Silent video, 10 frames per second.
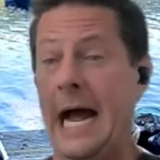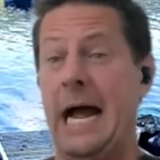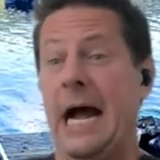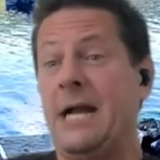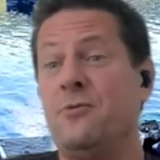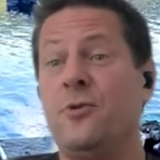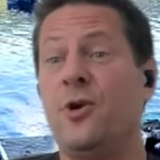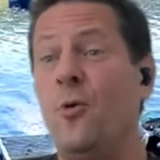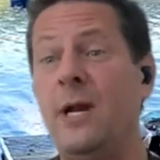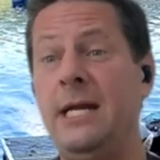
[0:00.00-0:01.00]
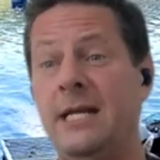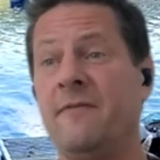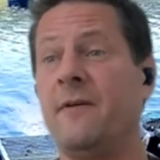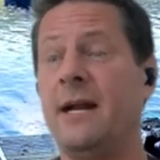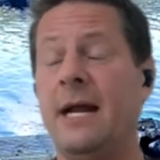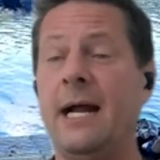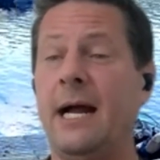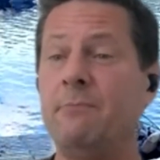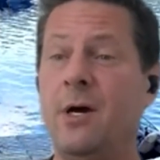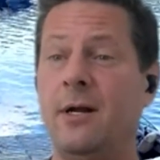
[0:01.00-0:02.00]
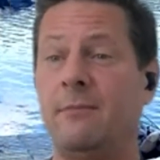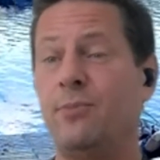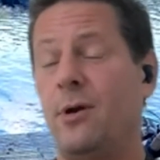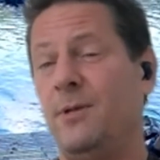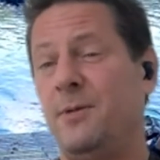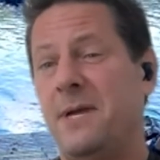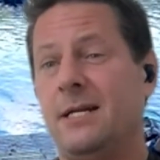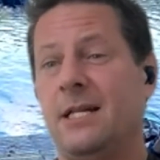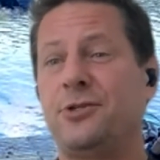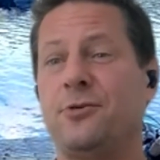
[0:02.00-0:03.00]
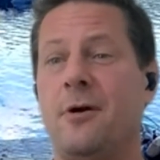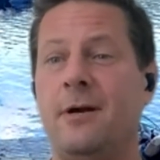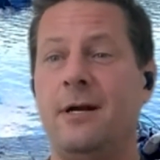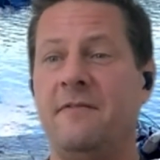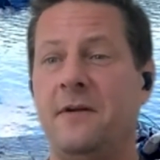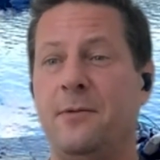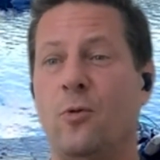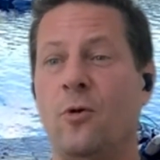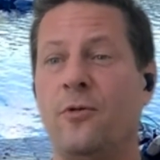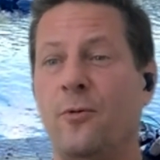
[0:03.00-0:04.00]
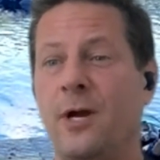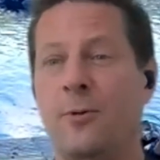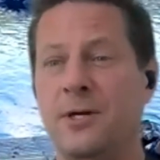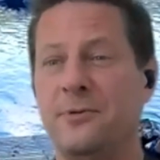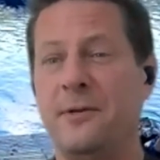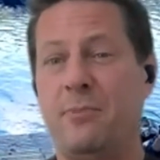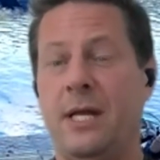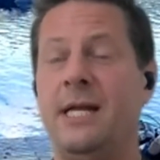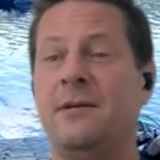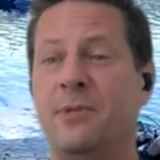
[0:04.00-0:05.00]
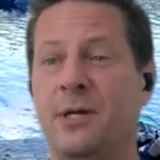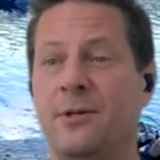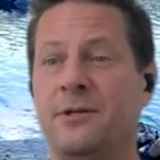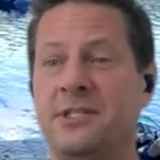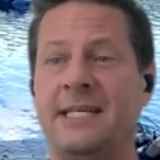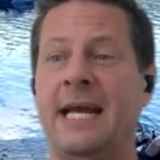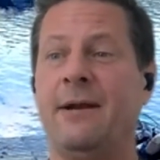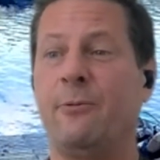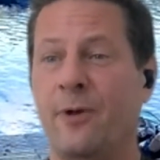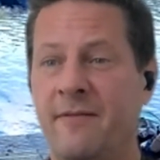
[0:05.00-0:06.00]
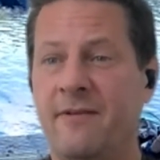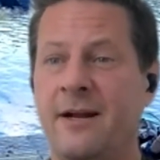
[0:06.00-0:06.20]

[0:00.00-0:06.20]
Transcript: I don't know any different. And I'm not probably mentally strong enough anymore the way I was when I played to be able to just get rid of it